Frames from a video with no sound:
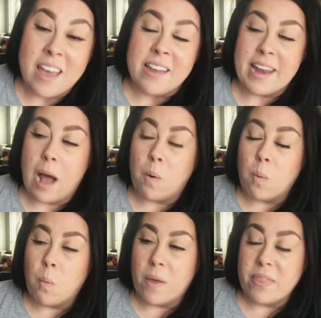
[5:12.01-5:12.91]
Now,
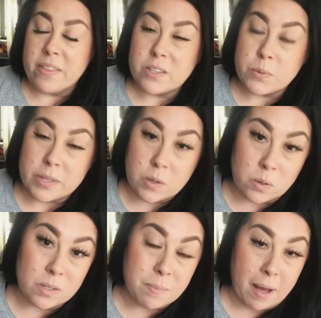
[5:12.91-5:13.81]
one thing that's really
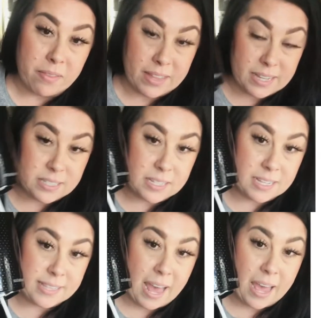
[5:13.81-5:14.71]
cool about this
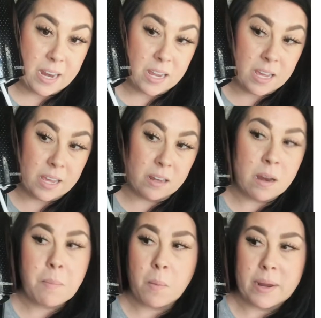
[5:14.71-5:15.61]
is that
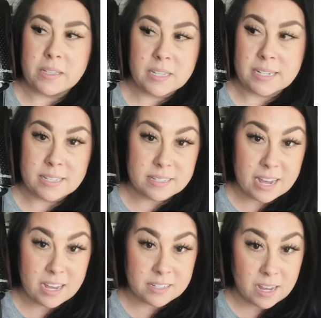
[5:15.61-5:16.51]
number one, it doesn't
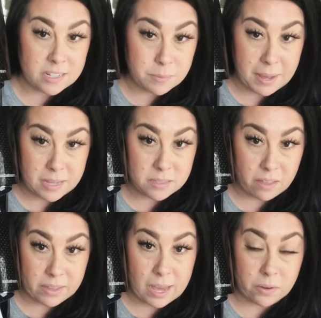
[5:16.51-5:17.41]
take a ton of space on
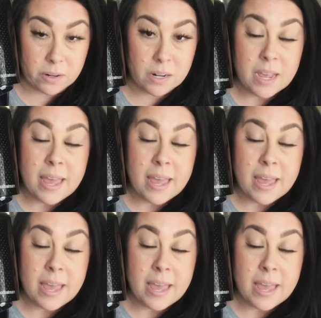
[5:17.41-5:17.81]
the counter,